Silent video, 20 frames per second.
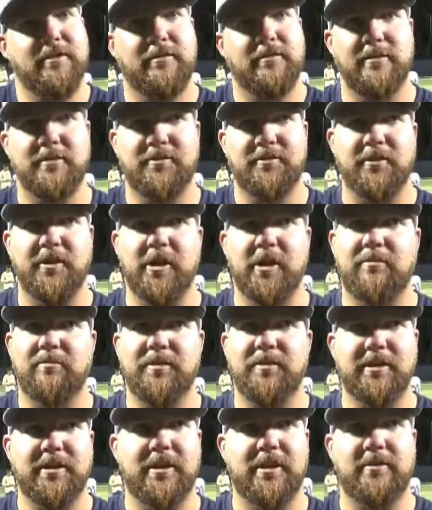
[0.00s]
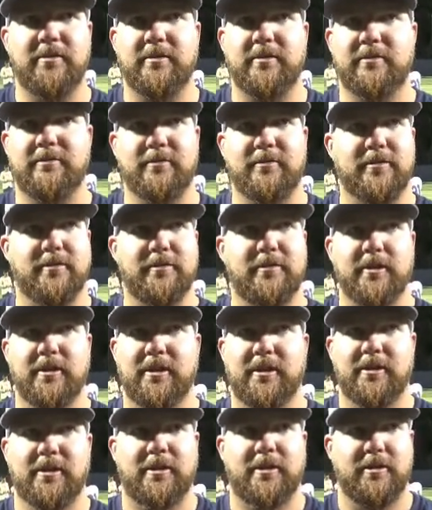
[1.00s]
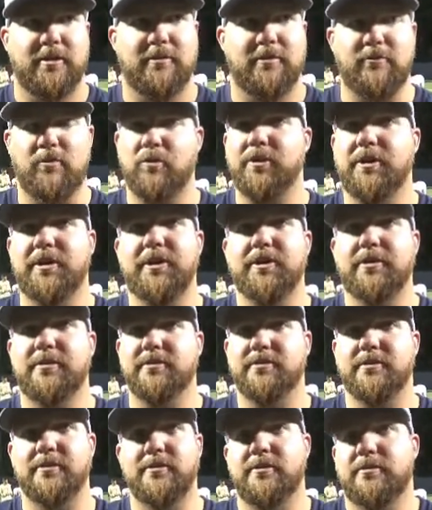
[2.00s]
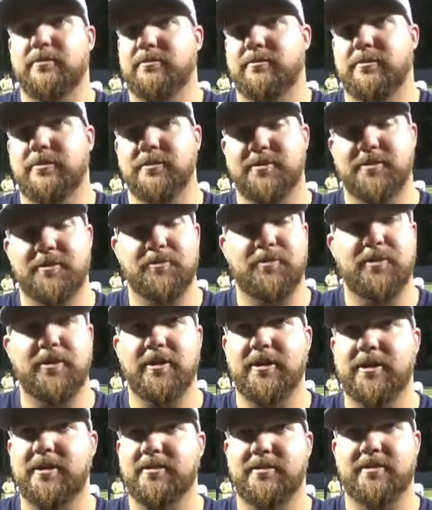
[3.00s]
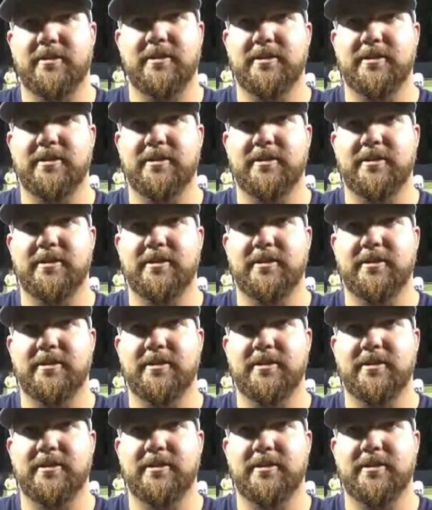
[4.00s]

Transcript: There are three of them been together for 4 years, so there's experience.